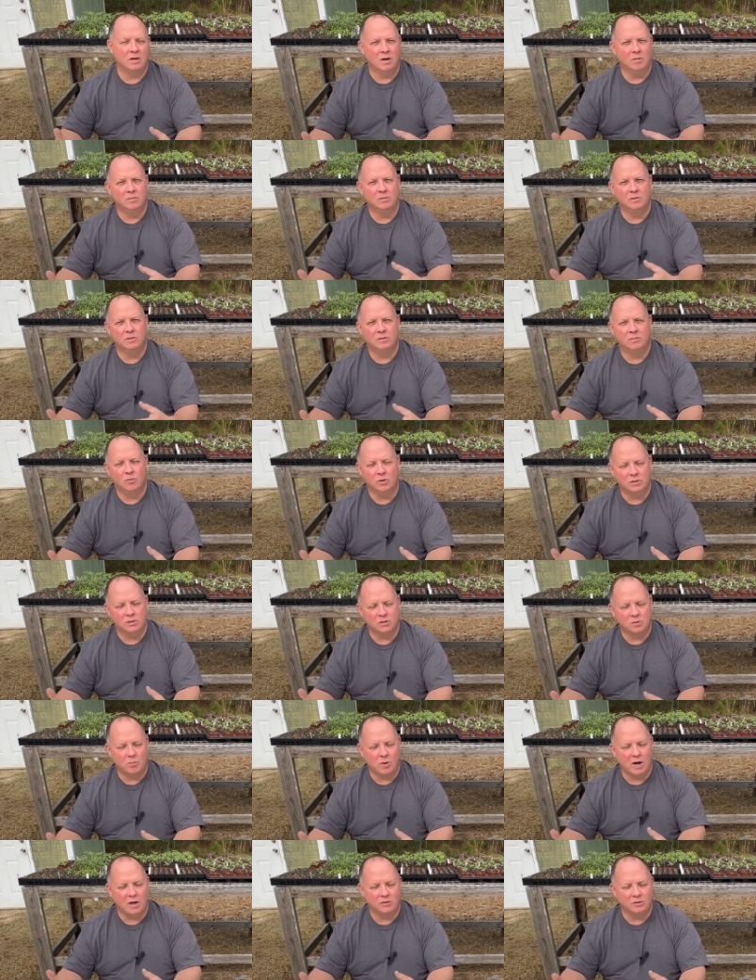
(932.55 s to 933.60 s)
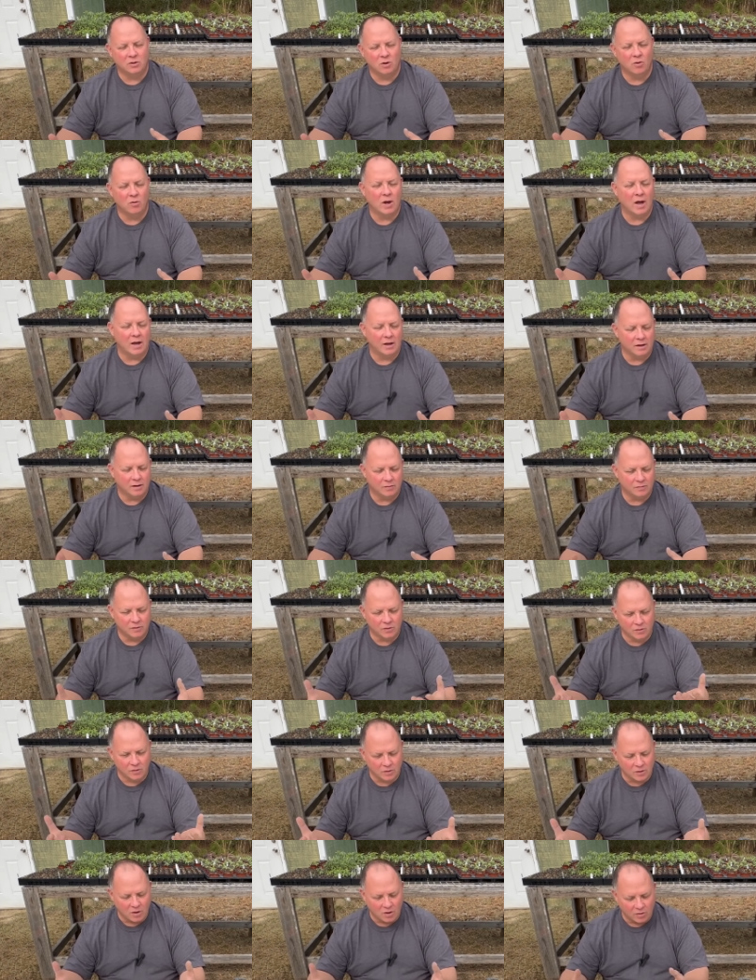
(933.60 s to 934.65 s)
the sprouts grow out of, so
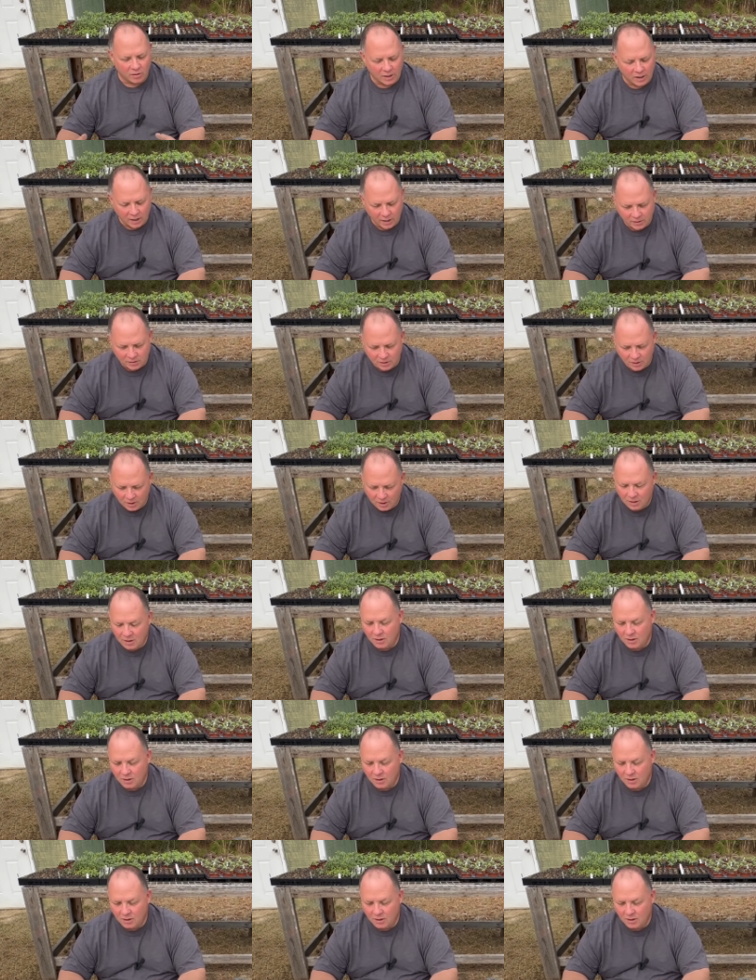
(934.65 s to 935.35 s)
they're called eyes.